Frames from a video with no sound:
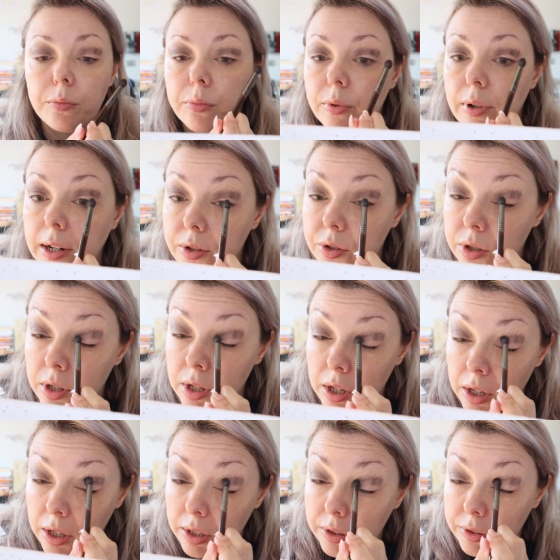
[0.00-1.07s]
brush
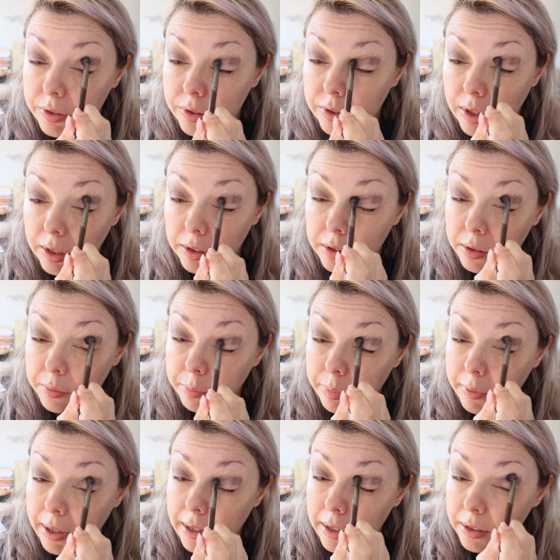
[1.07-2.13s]
inside the
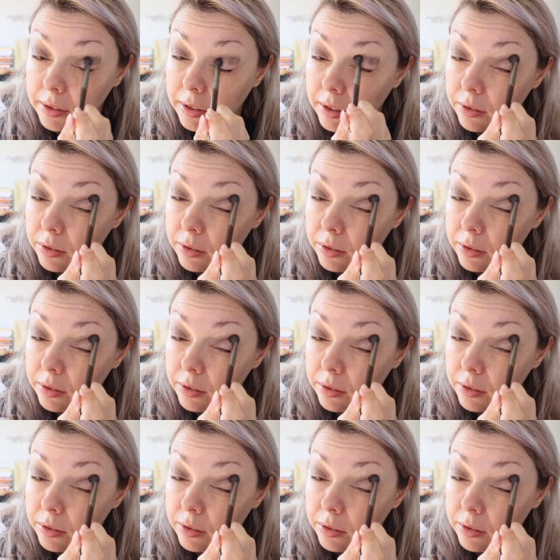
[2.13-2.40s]
palette.